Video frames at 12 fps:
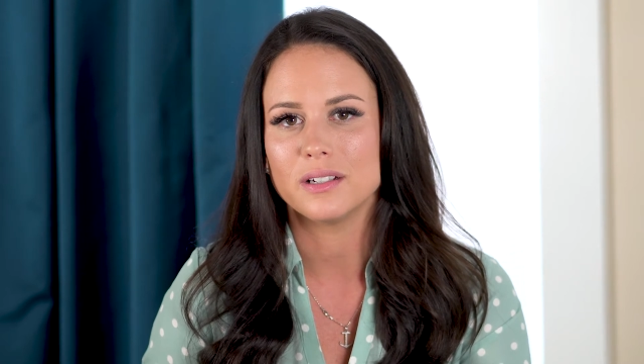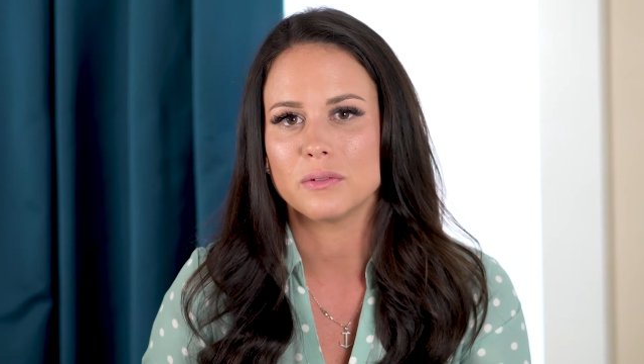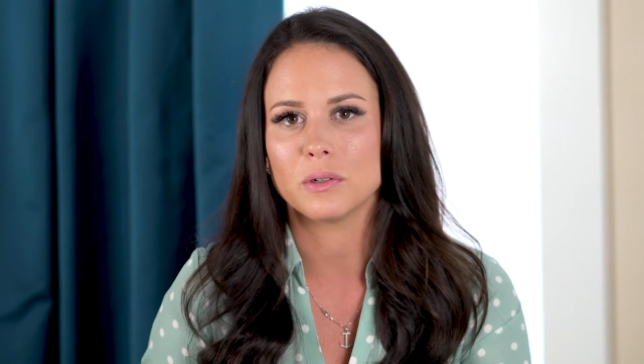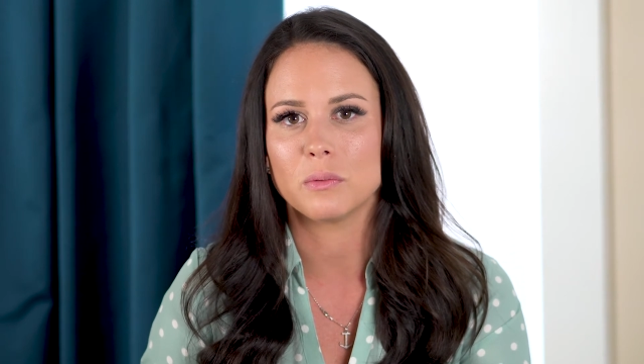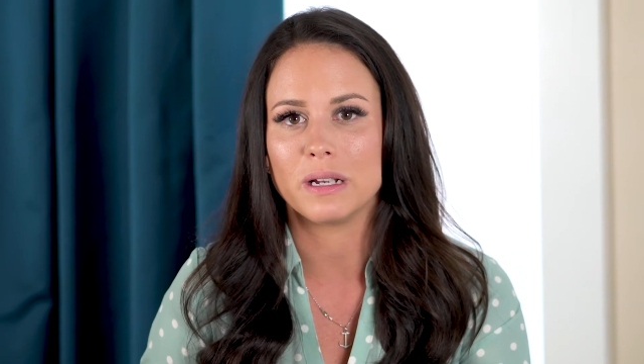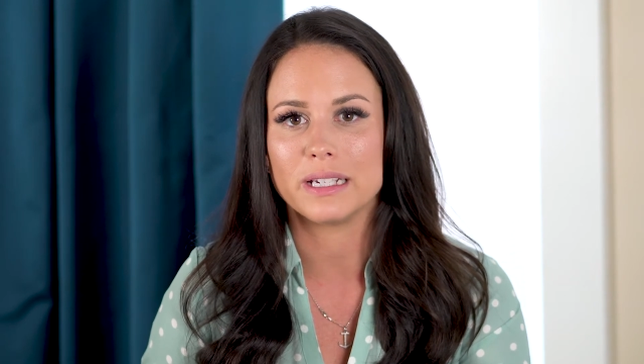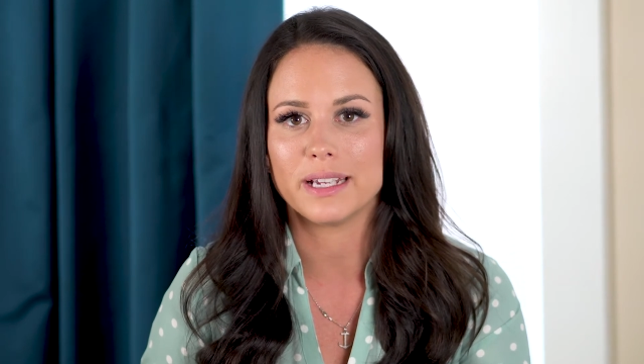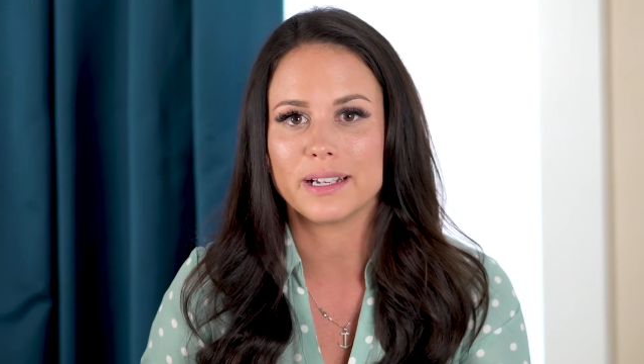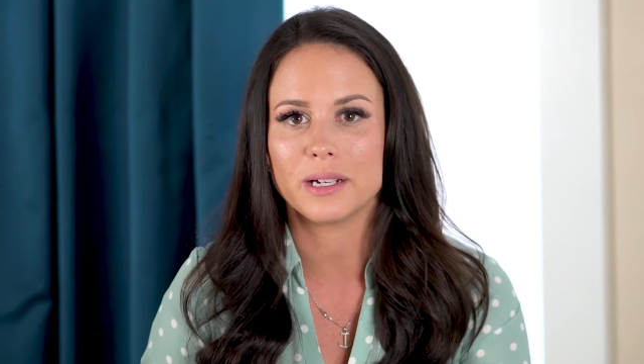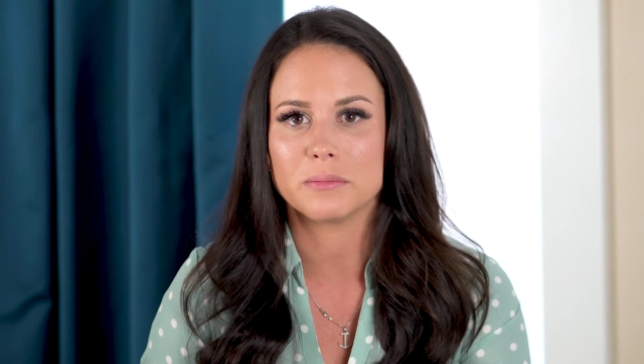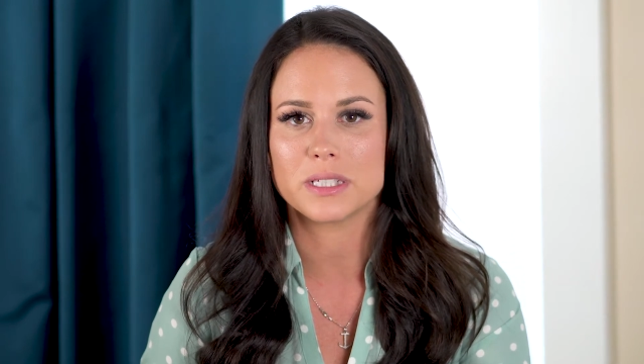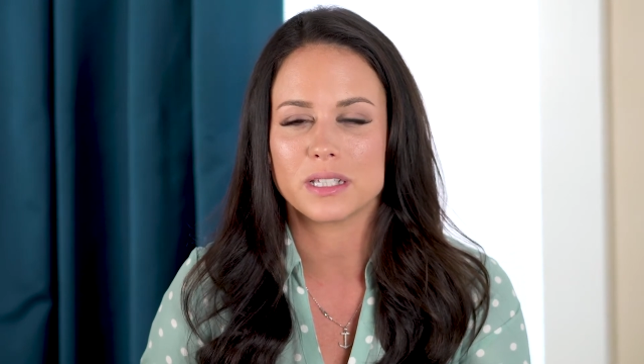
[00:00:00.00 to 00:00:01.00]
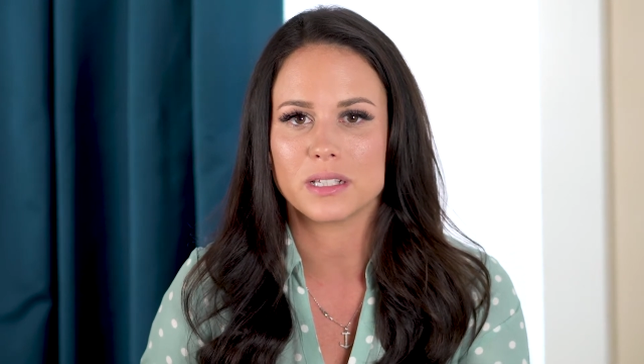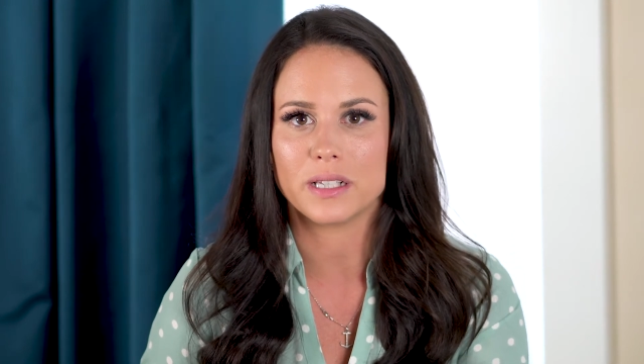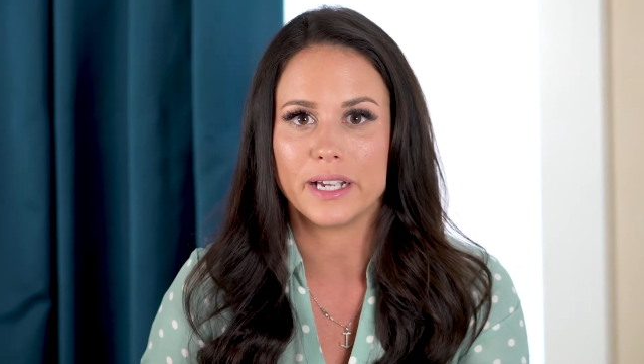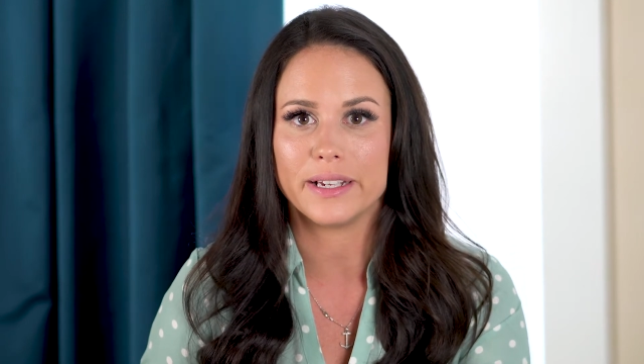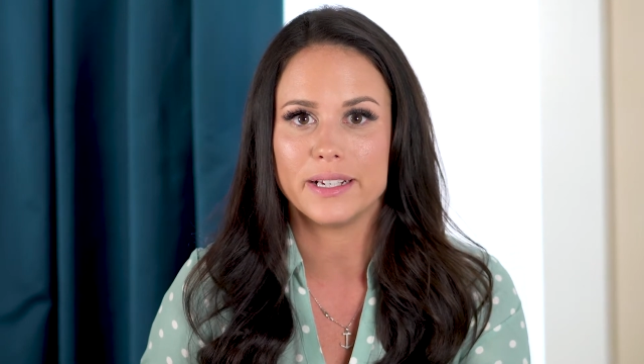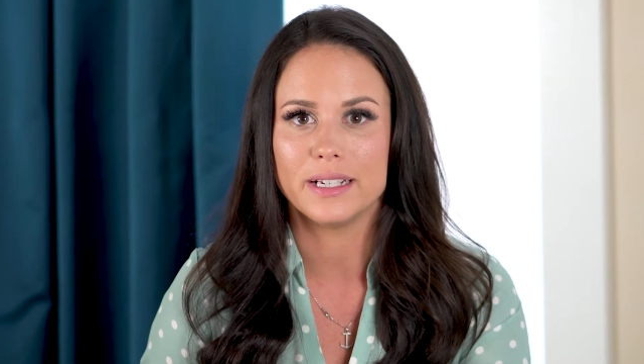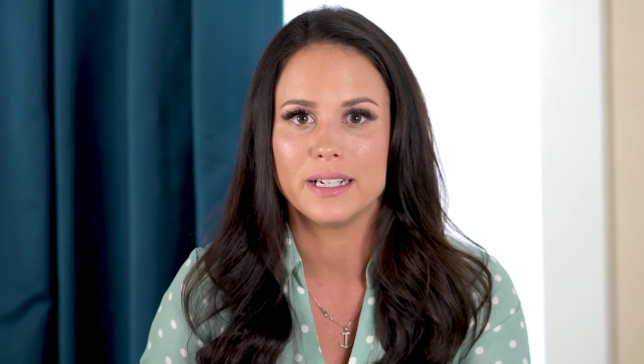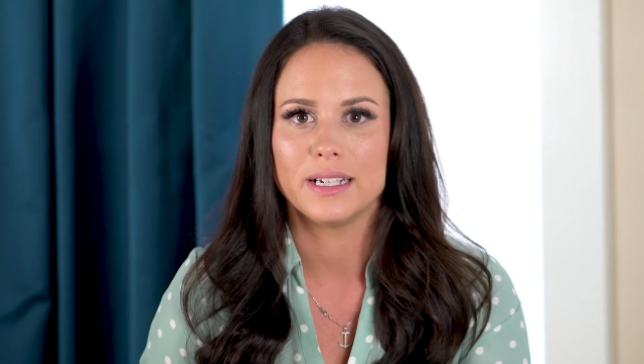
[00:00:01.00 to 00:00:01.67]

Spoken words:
will one day come to the light.